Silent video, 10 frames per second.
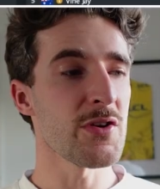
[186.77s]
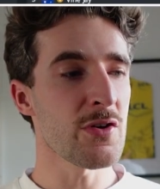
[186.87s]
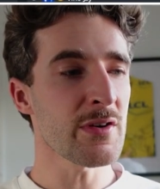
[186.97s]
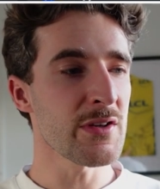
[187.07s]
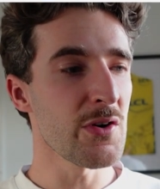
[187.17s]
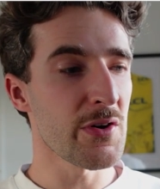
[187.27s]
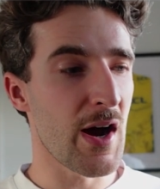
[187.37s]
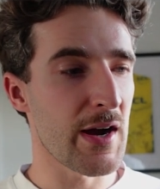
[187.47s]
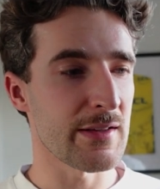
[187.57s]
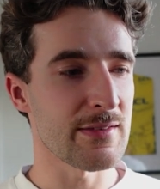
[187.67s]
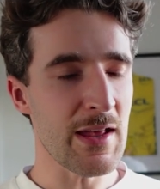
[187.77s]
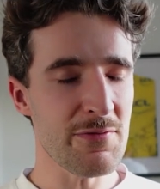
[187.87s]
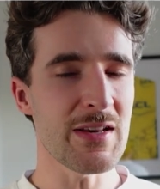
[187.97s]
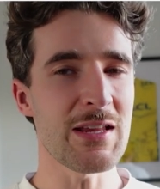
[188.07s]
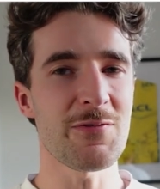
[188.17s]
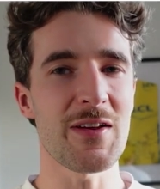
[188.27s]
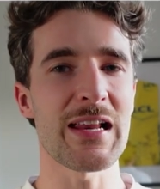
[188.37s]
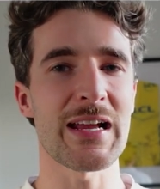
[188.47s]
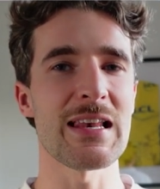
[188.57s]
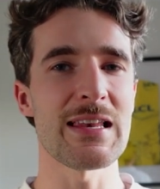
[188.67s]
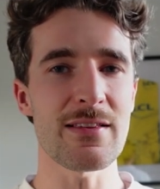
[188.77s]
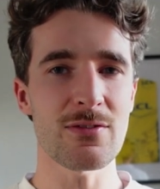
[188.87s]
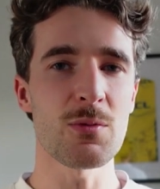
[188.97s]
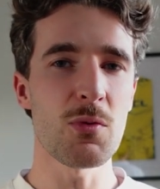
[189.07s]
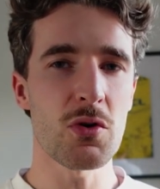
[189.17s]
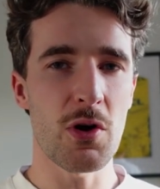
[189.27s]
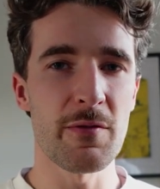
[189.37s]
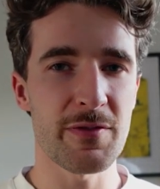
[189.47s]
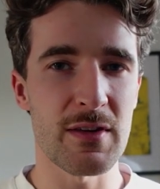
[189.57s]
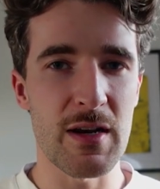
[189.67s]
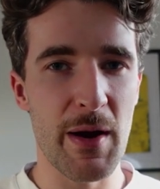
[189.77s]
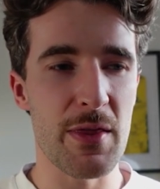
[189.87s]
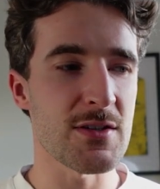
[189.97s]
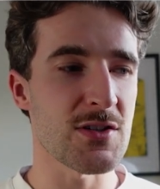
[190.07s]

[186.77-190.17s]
Jurgen Nordhagen definitely feeling a little more confident about the